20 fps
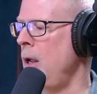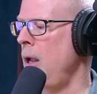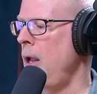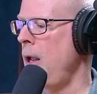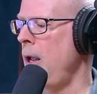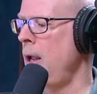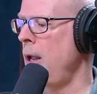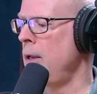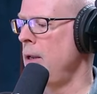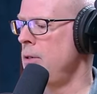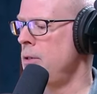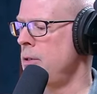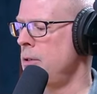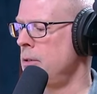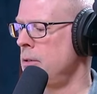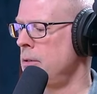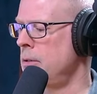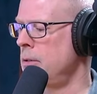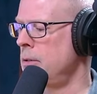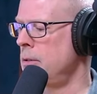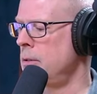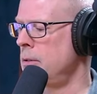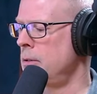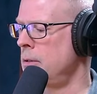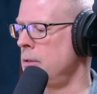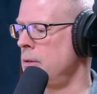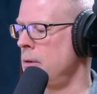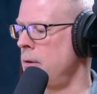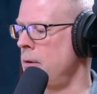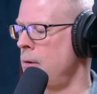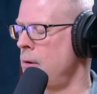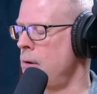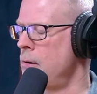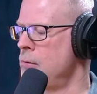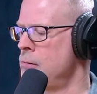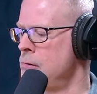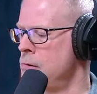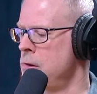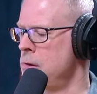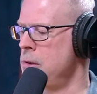And
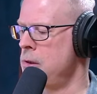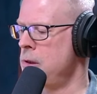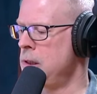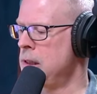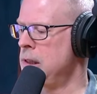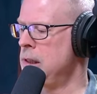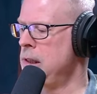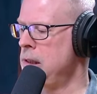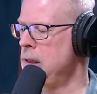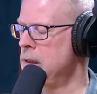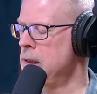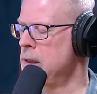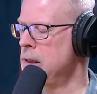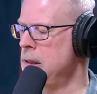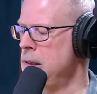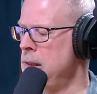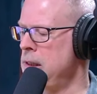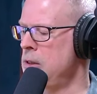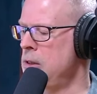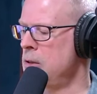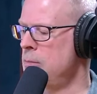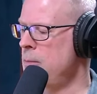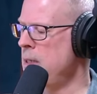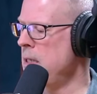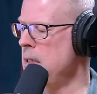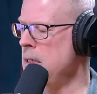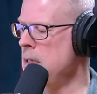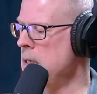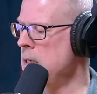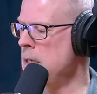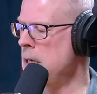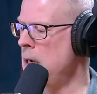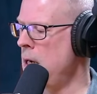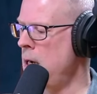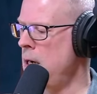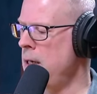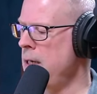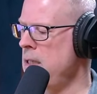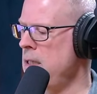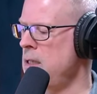okay, he told me,
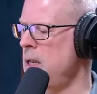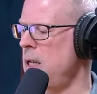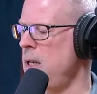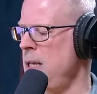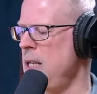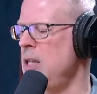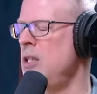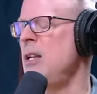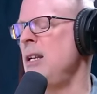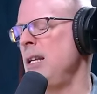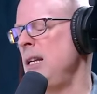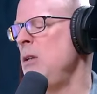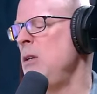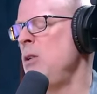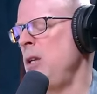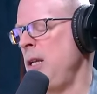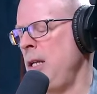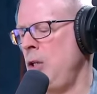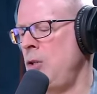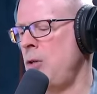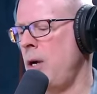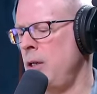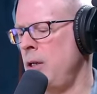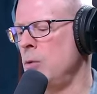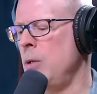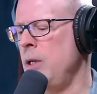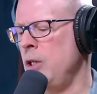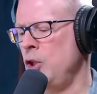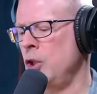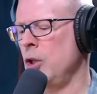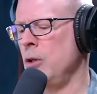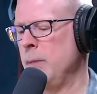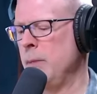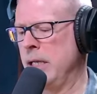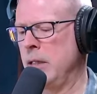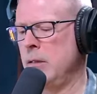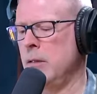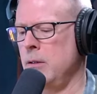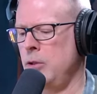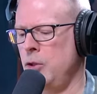he said, he tried to reassure
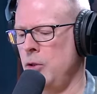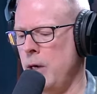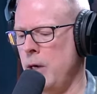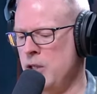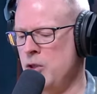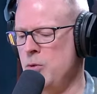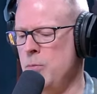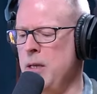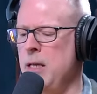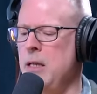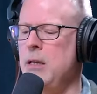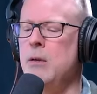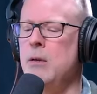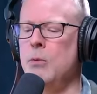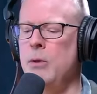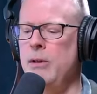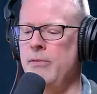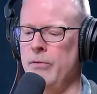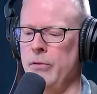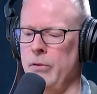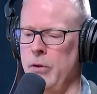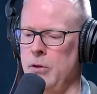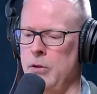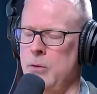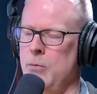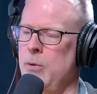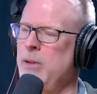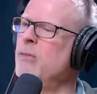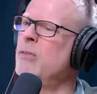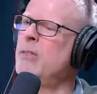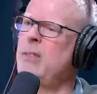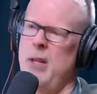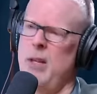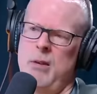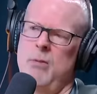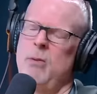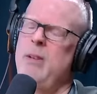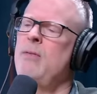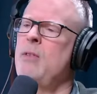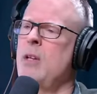me, "Trust me, we've
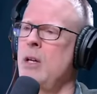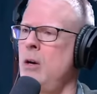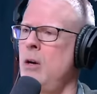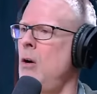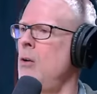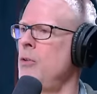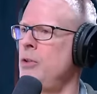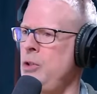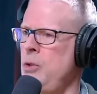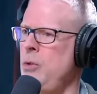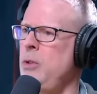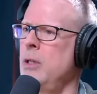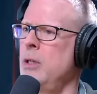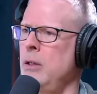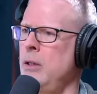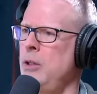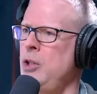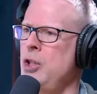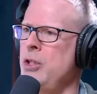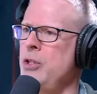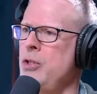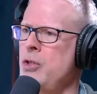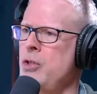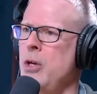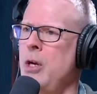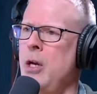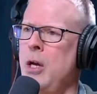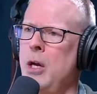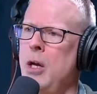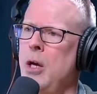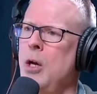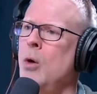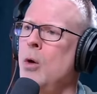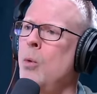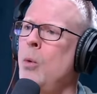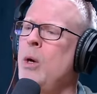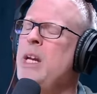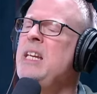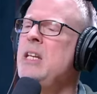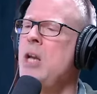done all the due diligence.
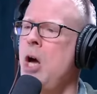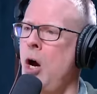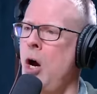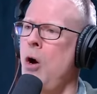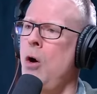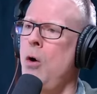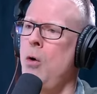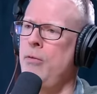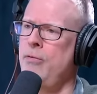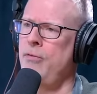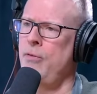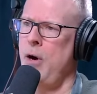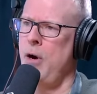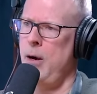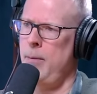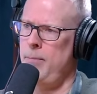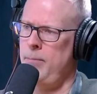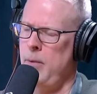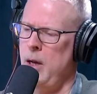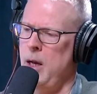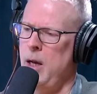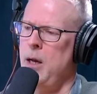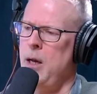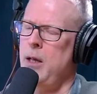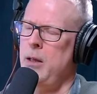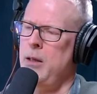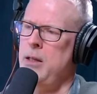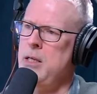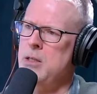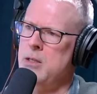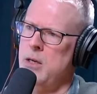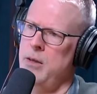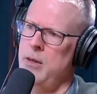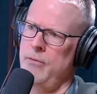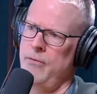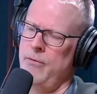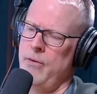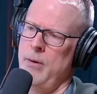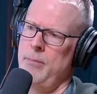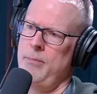We know from
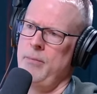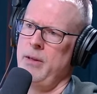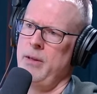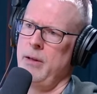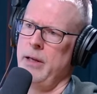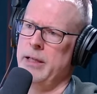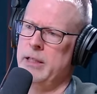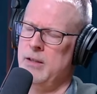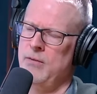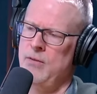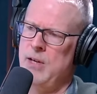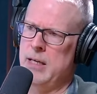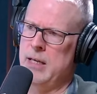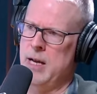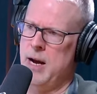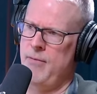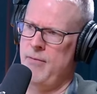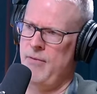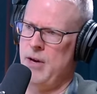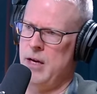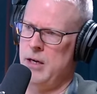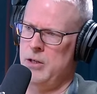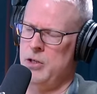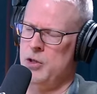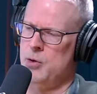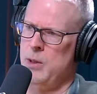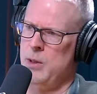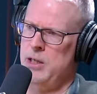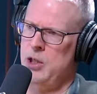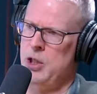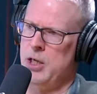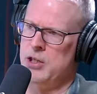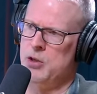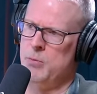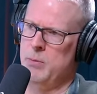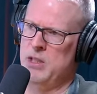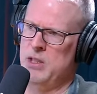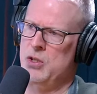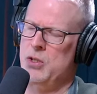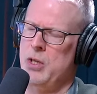the Vietnam Veterans
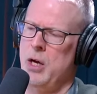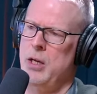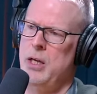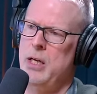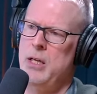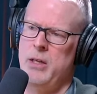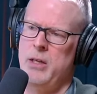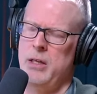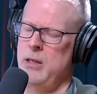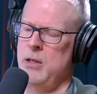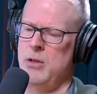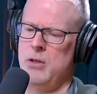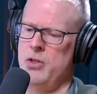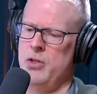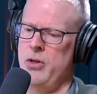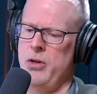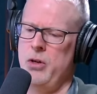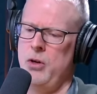Readjustment Study that there is